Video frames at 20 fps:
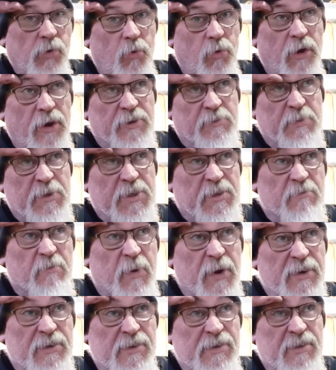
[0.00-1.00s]
all those bits
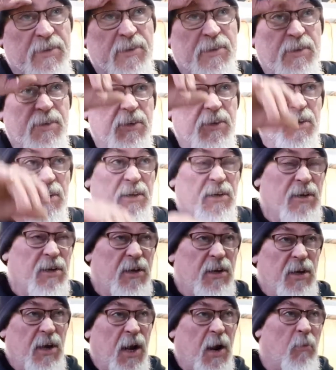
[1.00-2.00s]
and pieces.
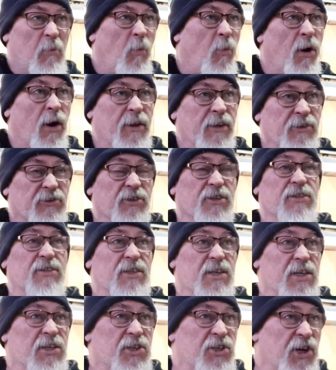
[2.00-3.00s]
And I might
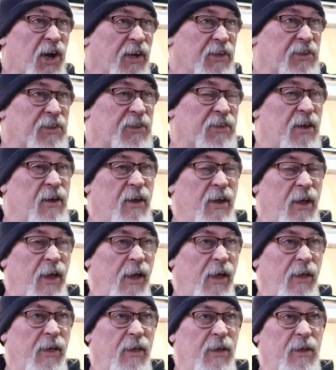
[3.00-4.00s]
just adjust
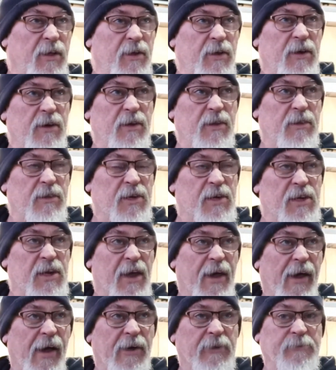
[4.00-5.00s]
the